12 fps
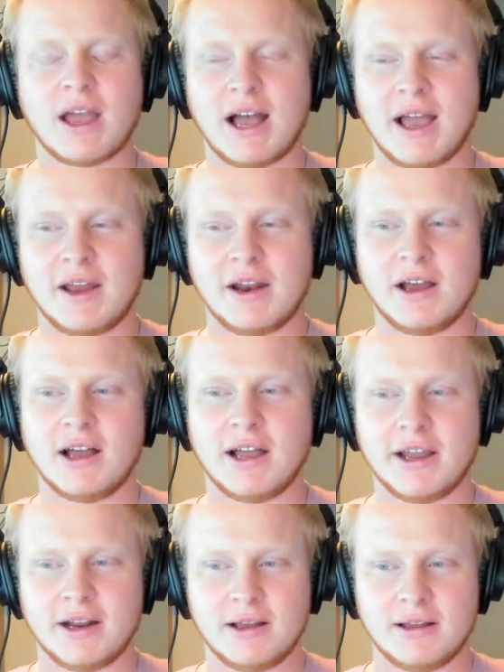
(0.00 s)
I had
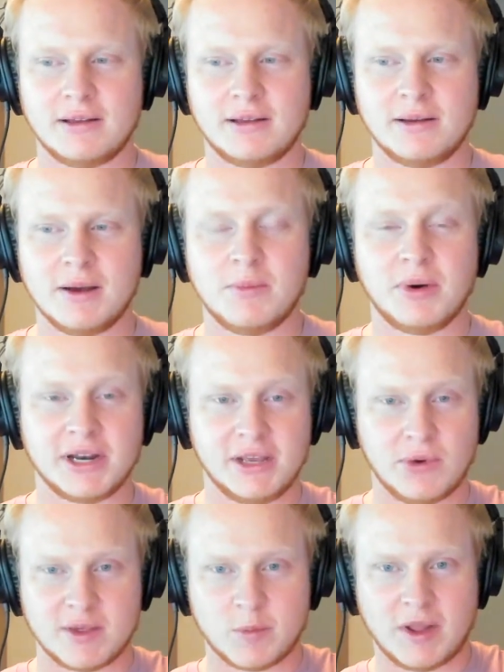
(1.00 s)
a
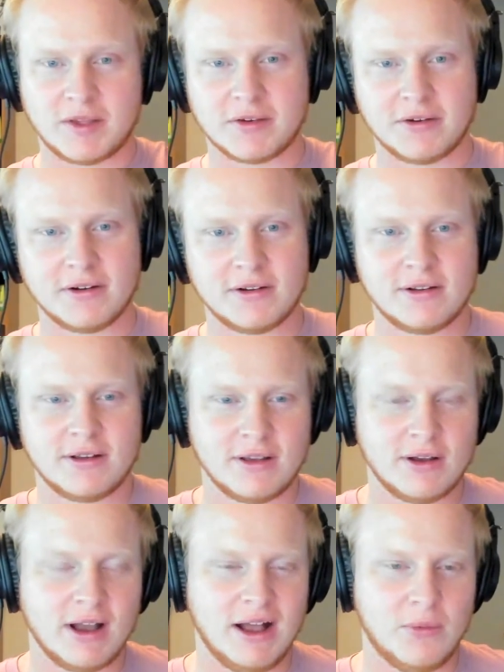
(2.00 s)
buddy, Wes Spencer,
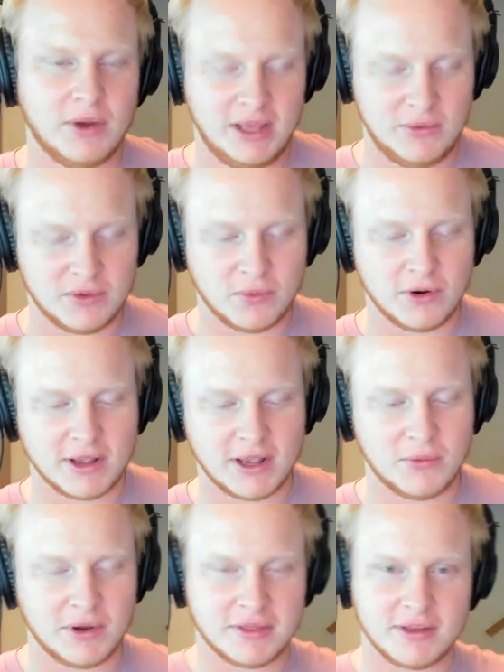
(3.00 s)
when he was
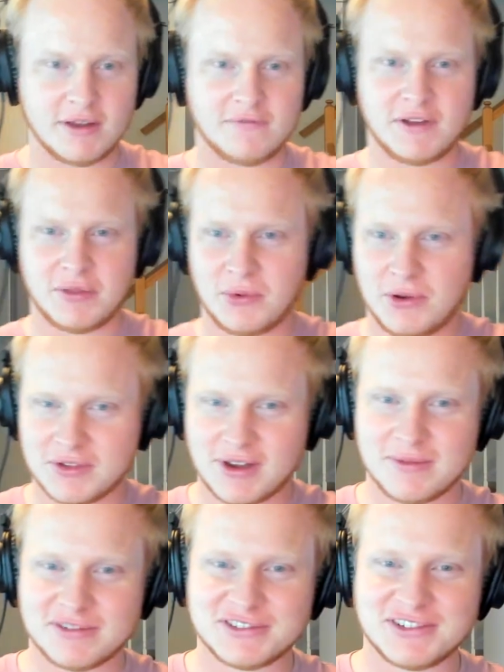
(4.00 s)
working with Fifth Wall
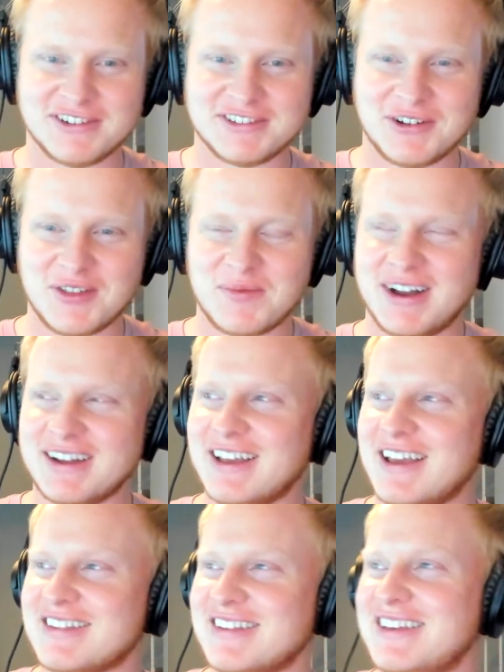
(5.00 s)
Cyber Insurance on the
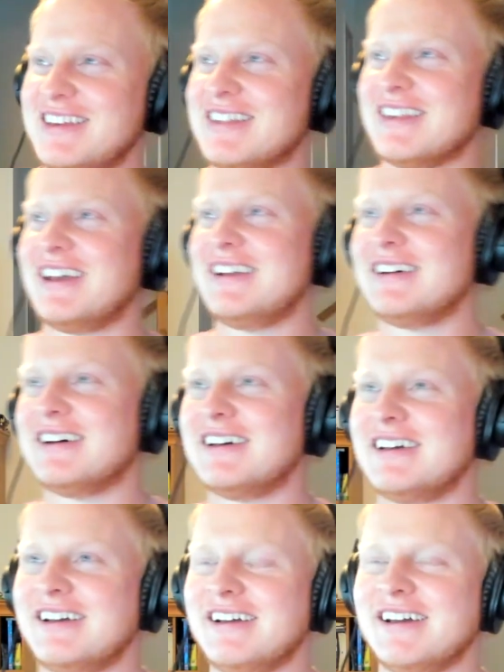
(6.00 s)
podcast, and he said,
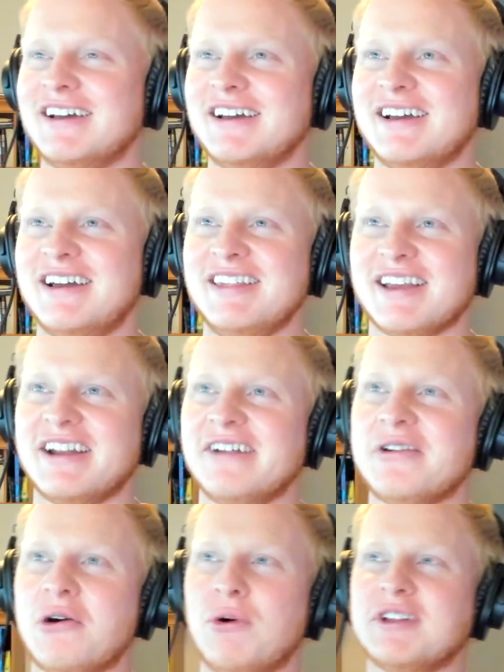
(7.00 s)
I
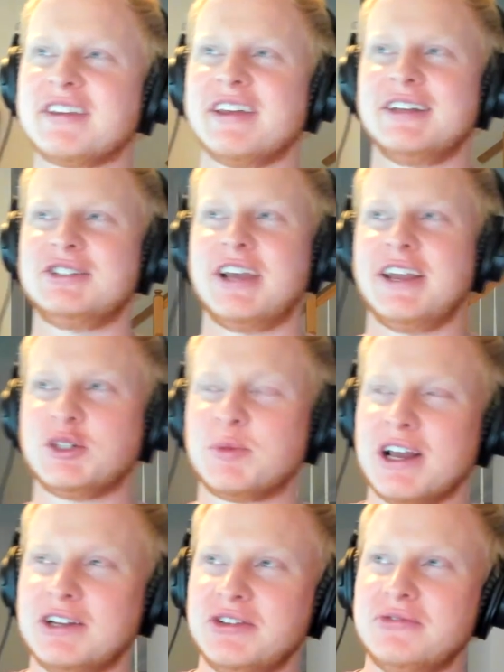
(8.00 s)
don't know what's going to change,
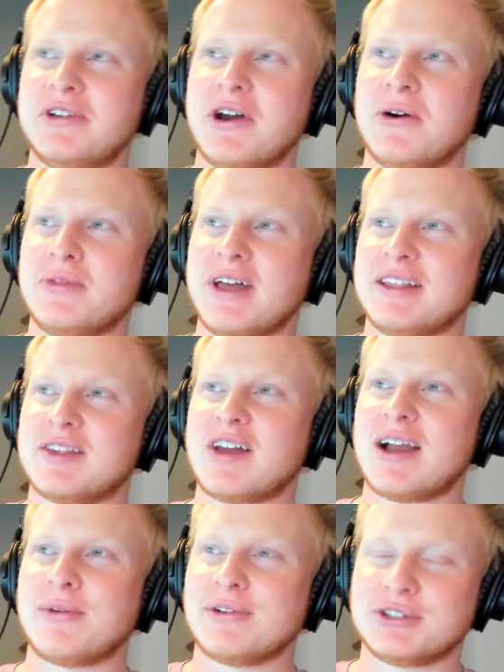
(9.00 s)
but I do know that
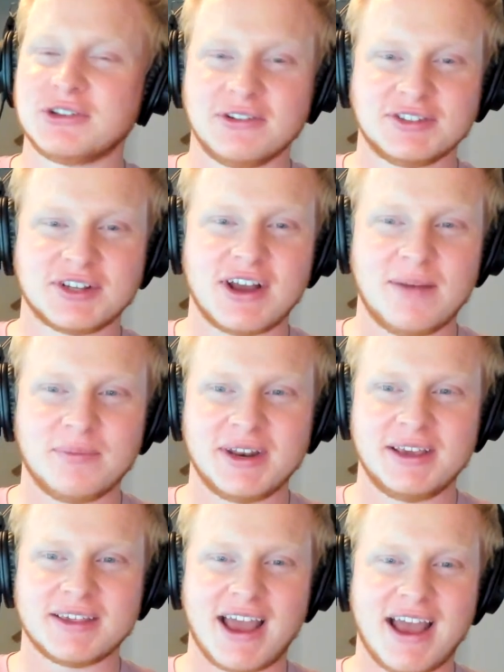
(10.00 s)
cyber insurance
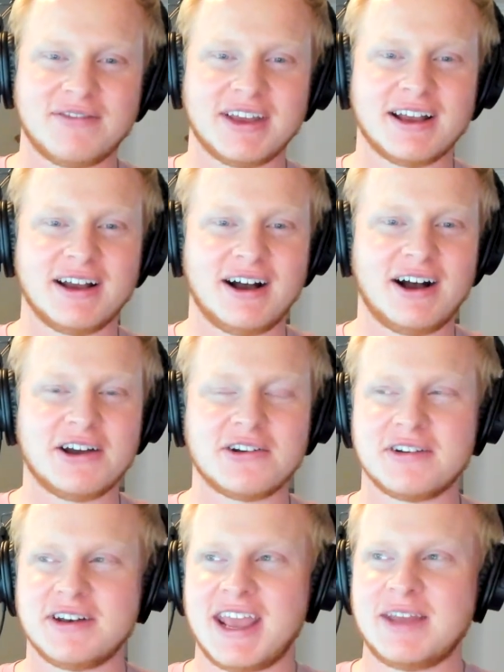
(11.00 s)
companies having
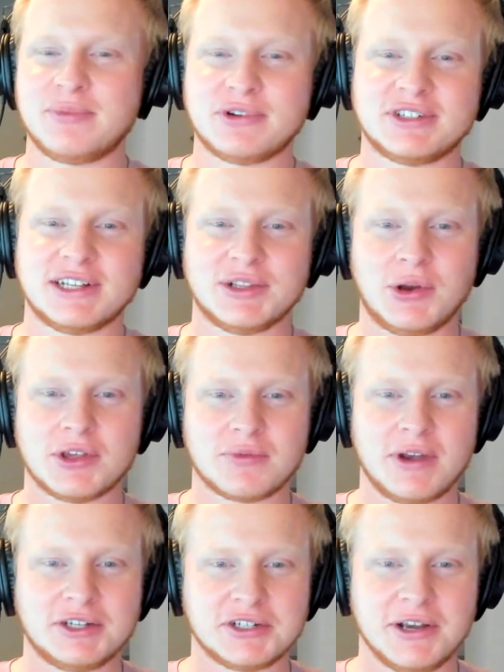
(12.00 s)
108% loss
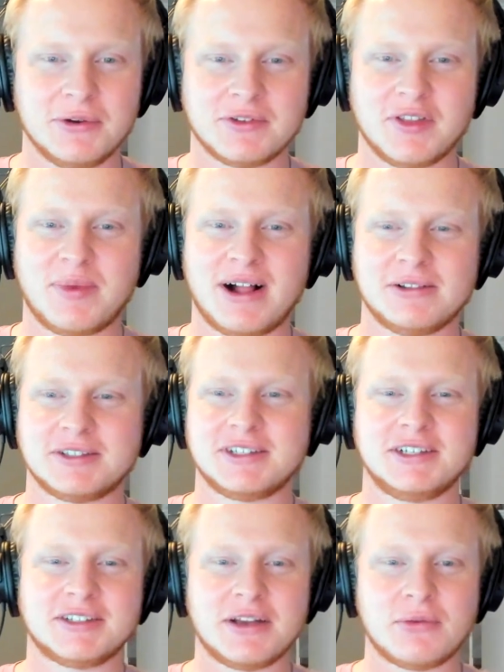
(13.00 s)
ratios on the
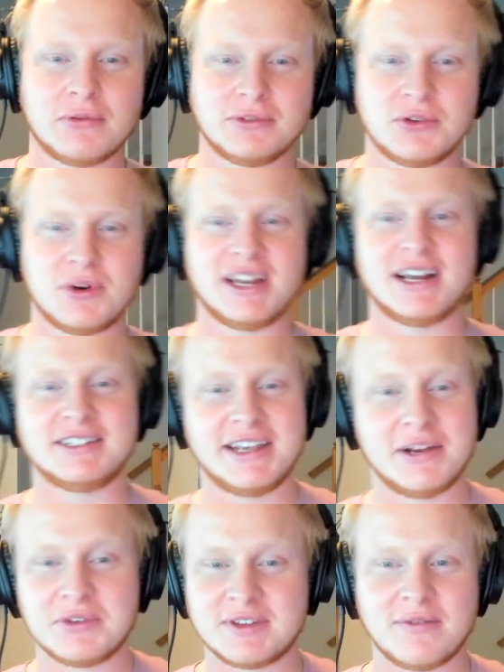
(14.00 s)
policies they wrote in
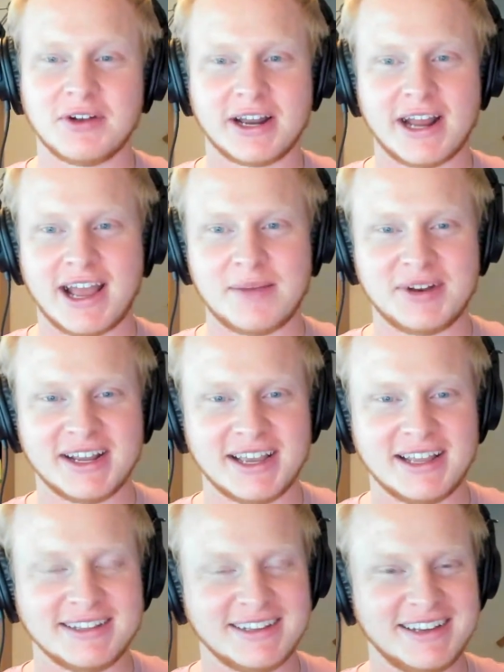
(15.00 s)
2019 was never going to happen
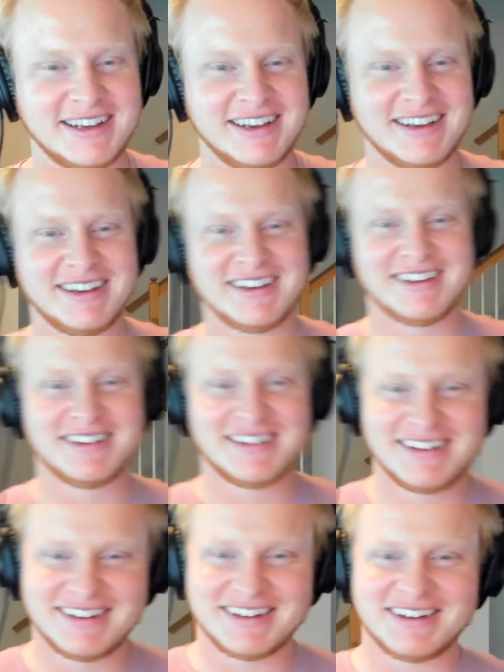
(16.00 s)
again.
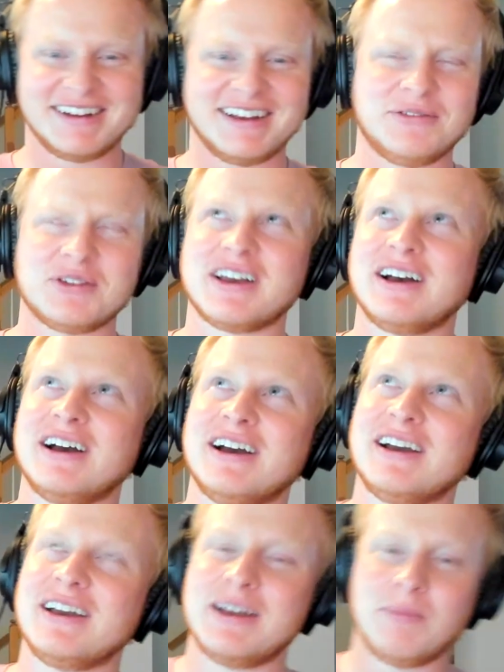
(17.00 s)
It was
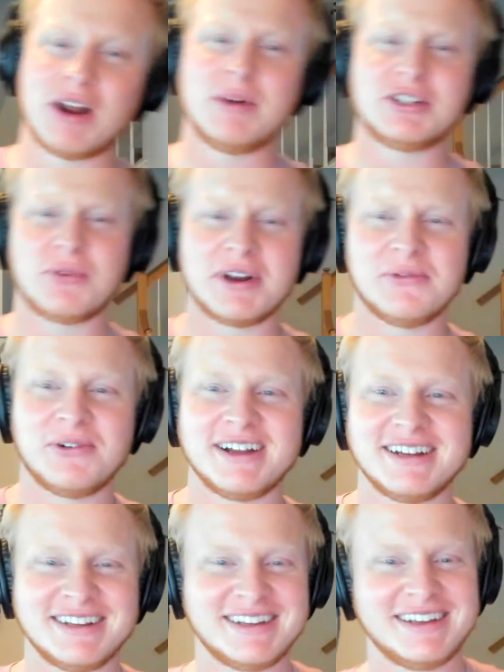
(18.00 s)
might have been 21.